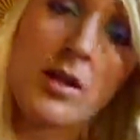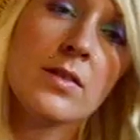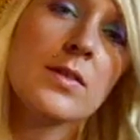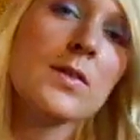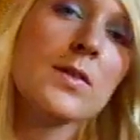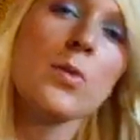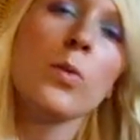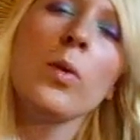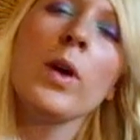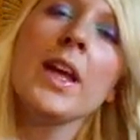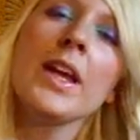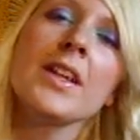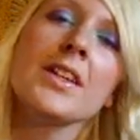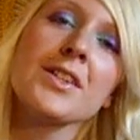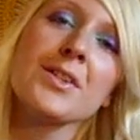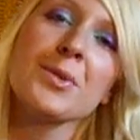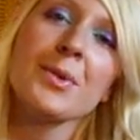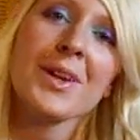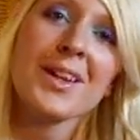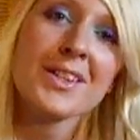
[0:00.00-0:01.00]
to use
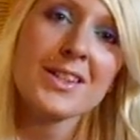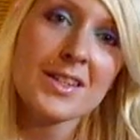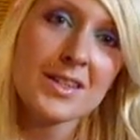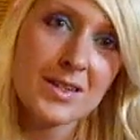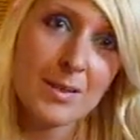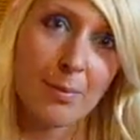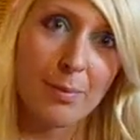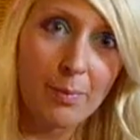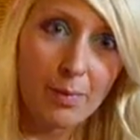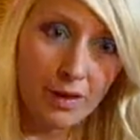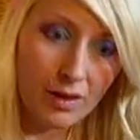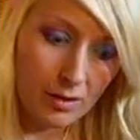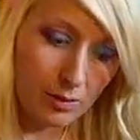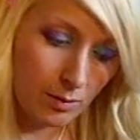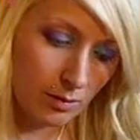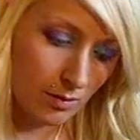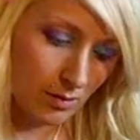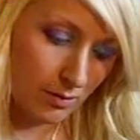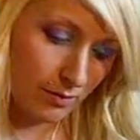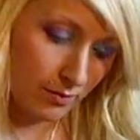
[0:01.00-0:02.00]
Wish. Wish is a
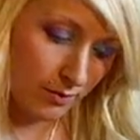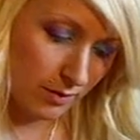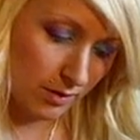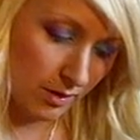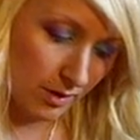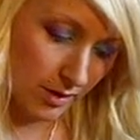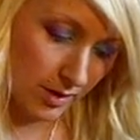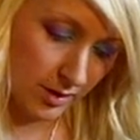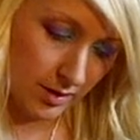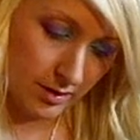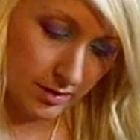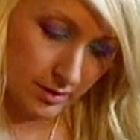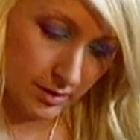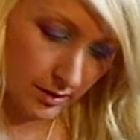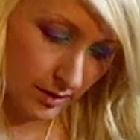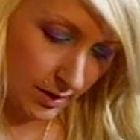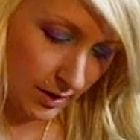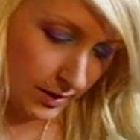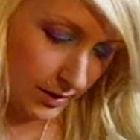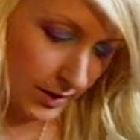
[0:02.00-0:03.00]
beautiful
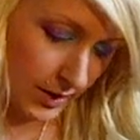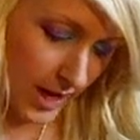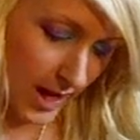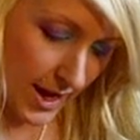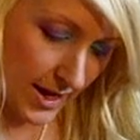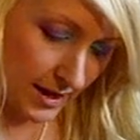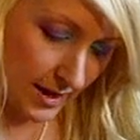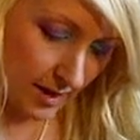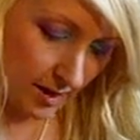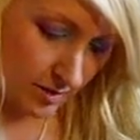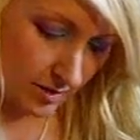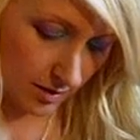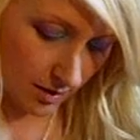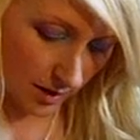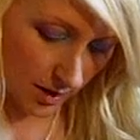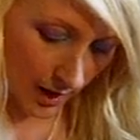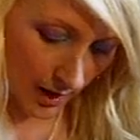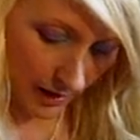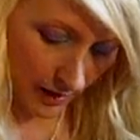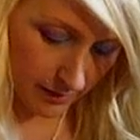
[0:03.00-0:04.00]
light
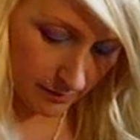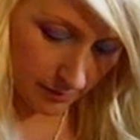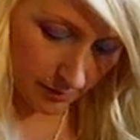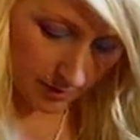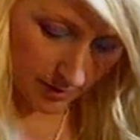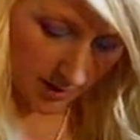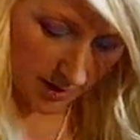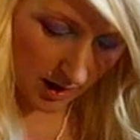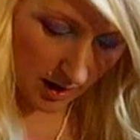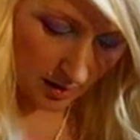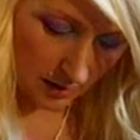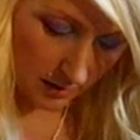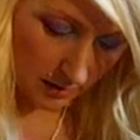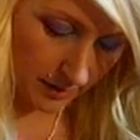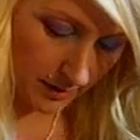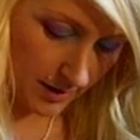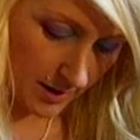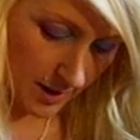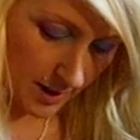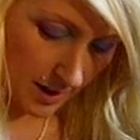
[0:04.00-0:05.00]
ivory
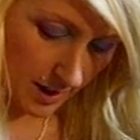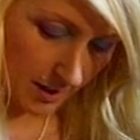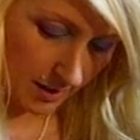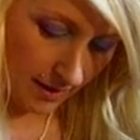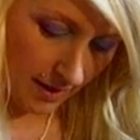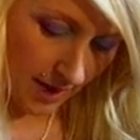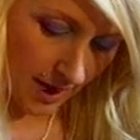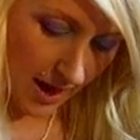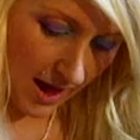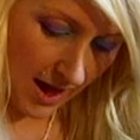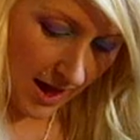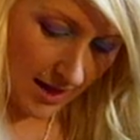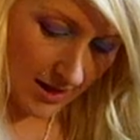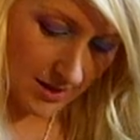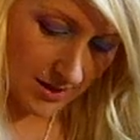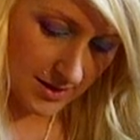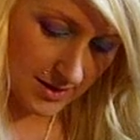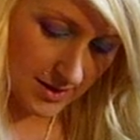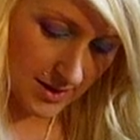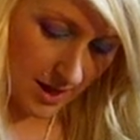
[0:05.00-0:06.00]
color that
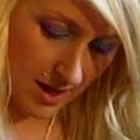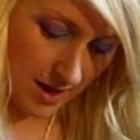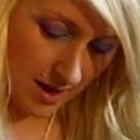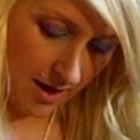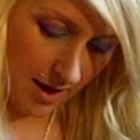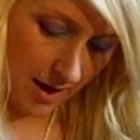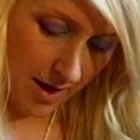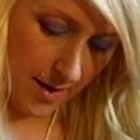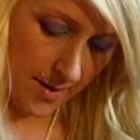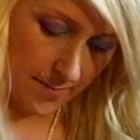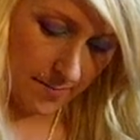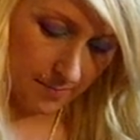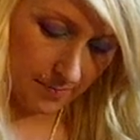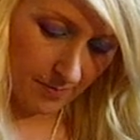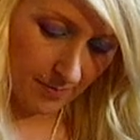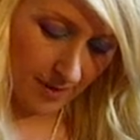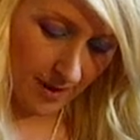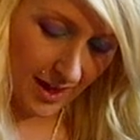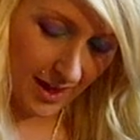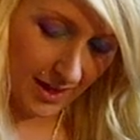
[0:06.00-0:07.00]
has
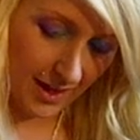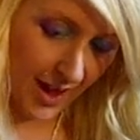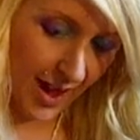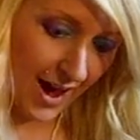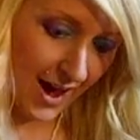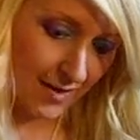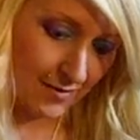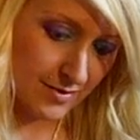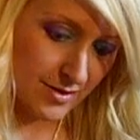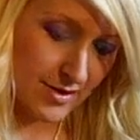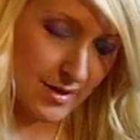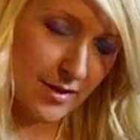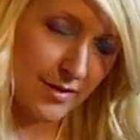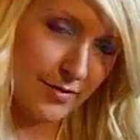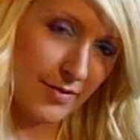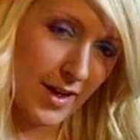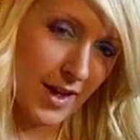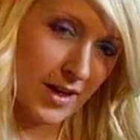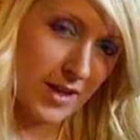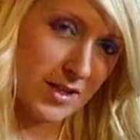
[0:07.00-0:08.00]
an after
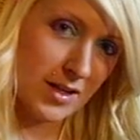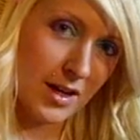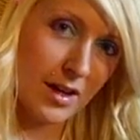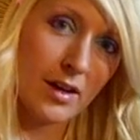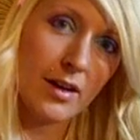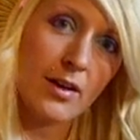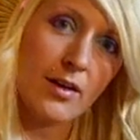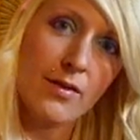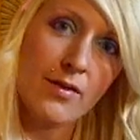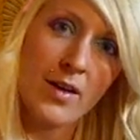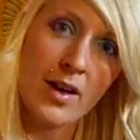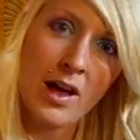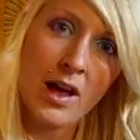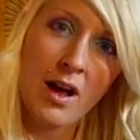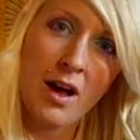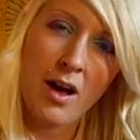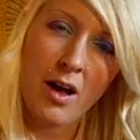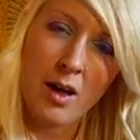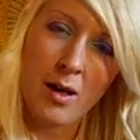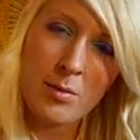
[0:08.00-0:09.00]
effect of
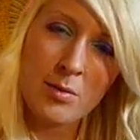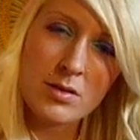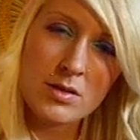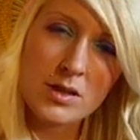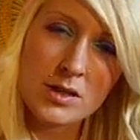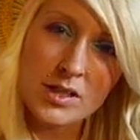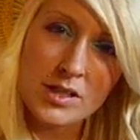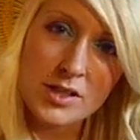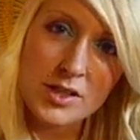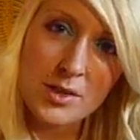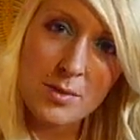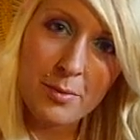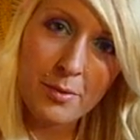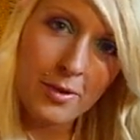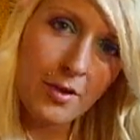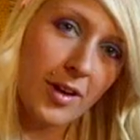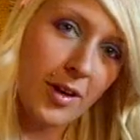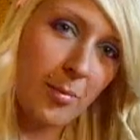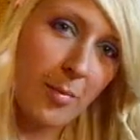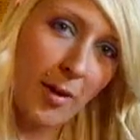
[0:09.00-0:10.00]
almost a
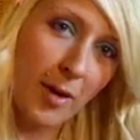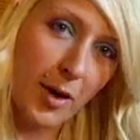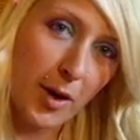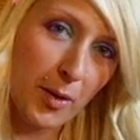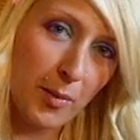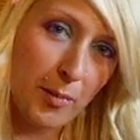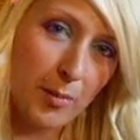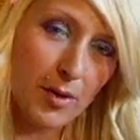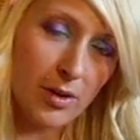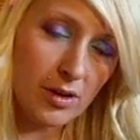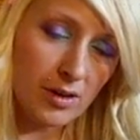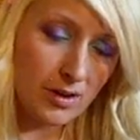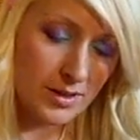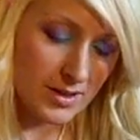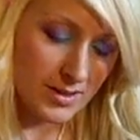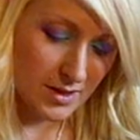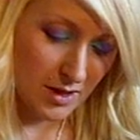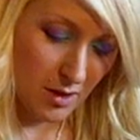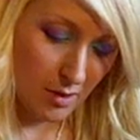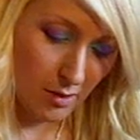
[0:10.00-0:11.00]
shimmery
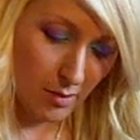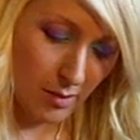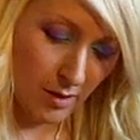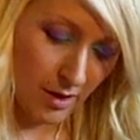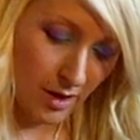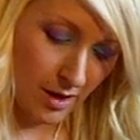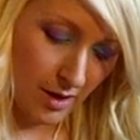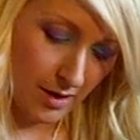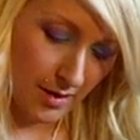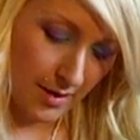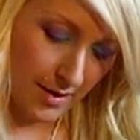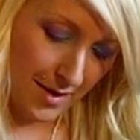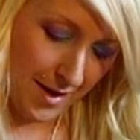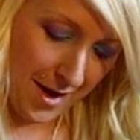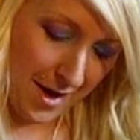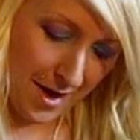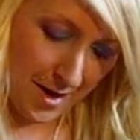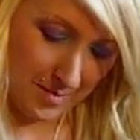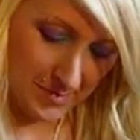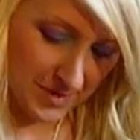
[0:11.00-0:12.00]
purple. So
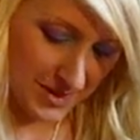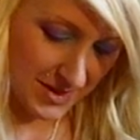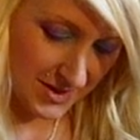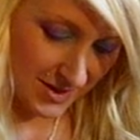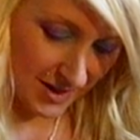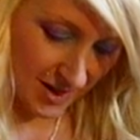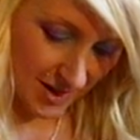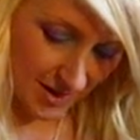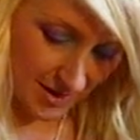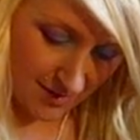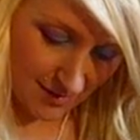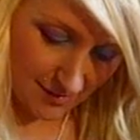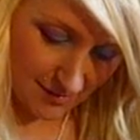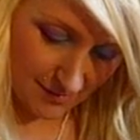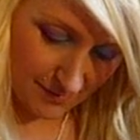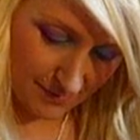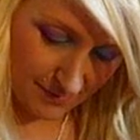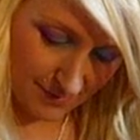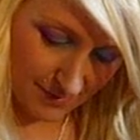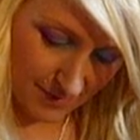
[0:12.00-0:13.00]
it's kind of
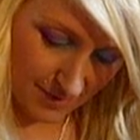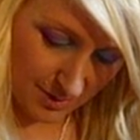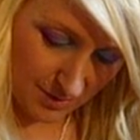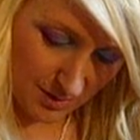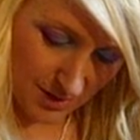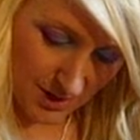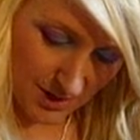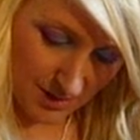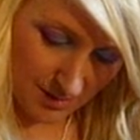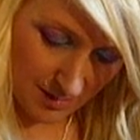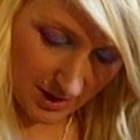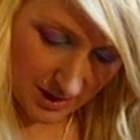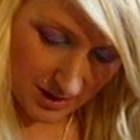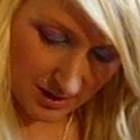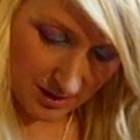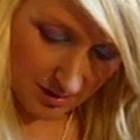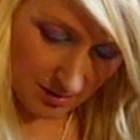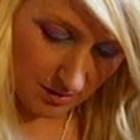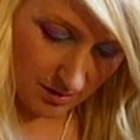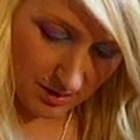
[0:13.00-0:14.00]

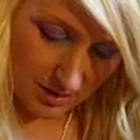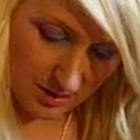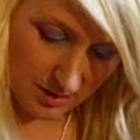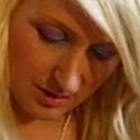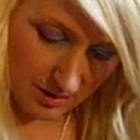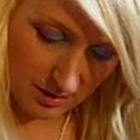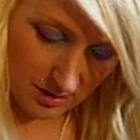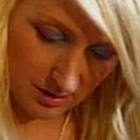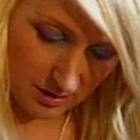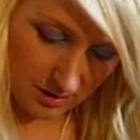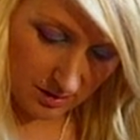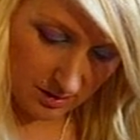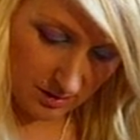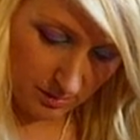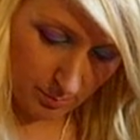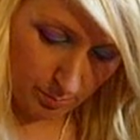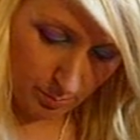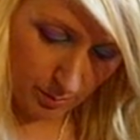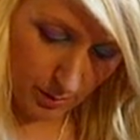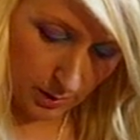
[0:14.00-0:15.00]
three-dimensional. It's
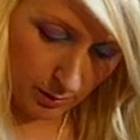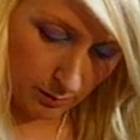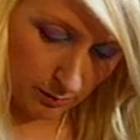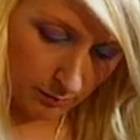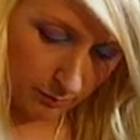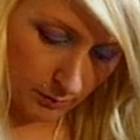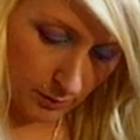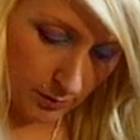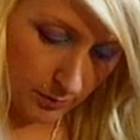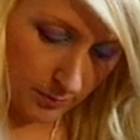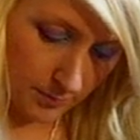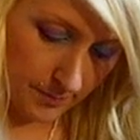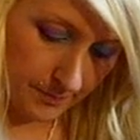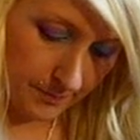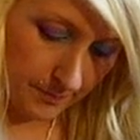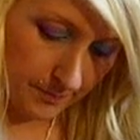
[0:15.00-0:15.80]
beautiful.